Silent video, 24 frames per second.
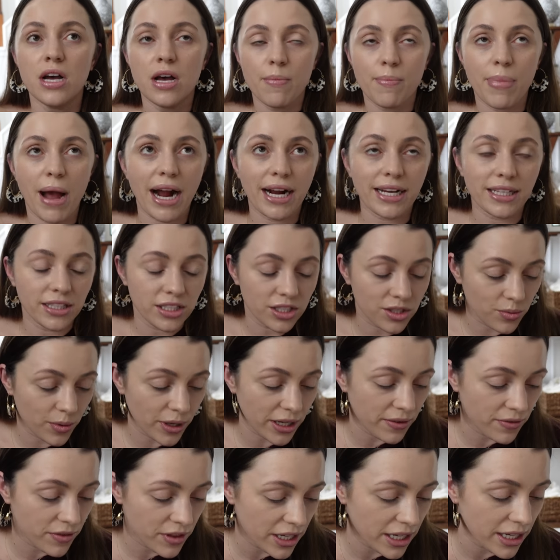back in the
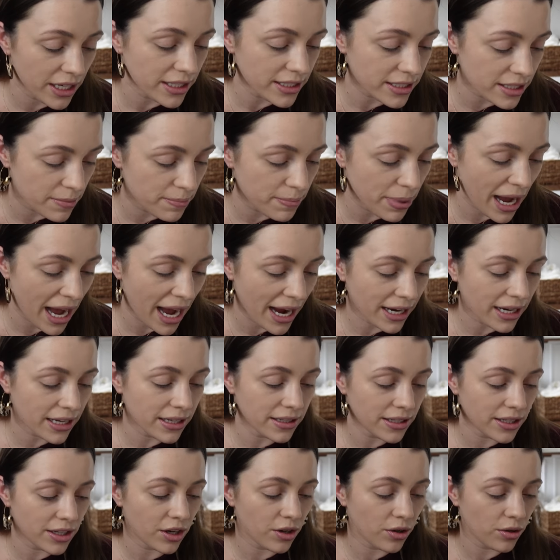swing of things and back,
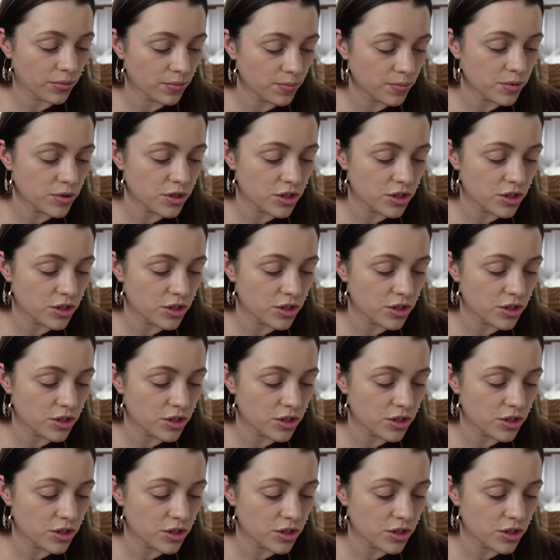you know,